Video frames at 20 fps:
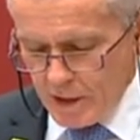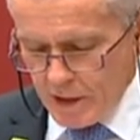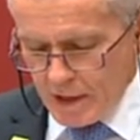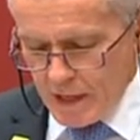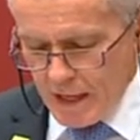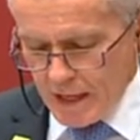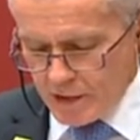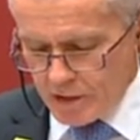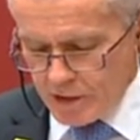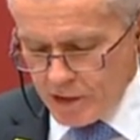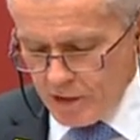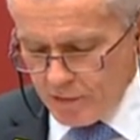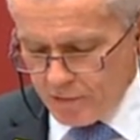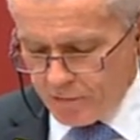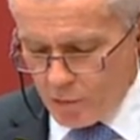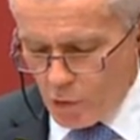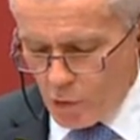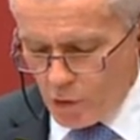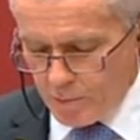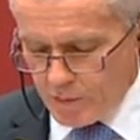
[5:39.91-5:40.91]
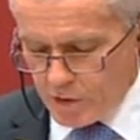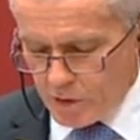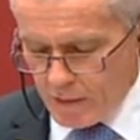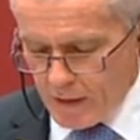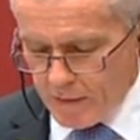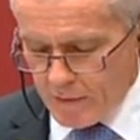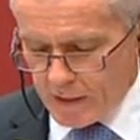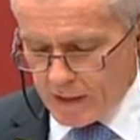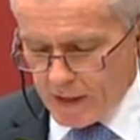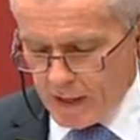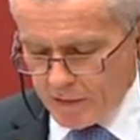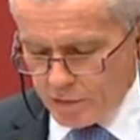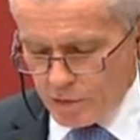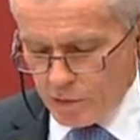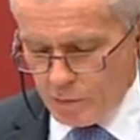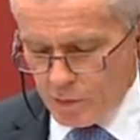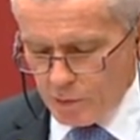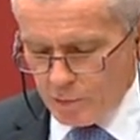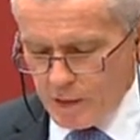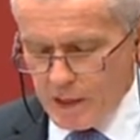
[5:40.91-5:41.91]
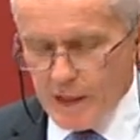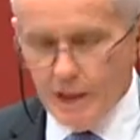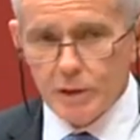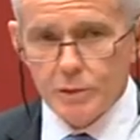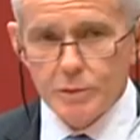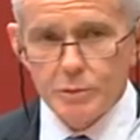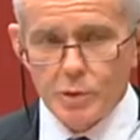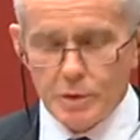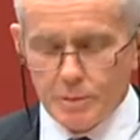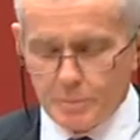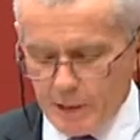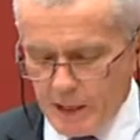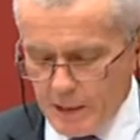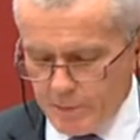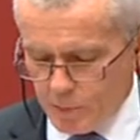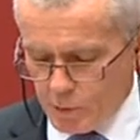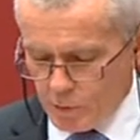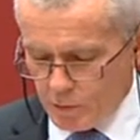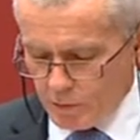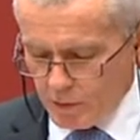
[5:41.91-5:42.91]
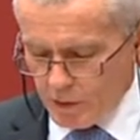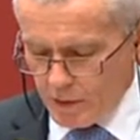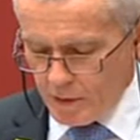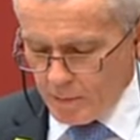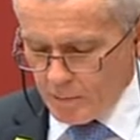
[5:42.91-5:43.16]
next year forums around the country will be held with people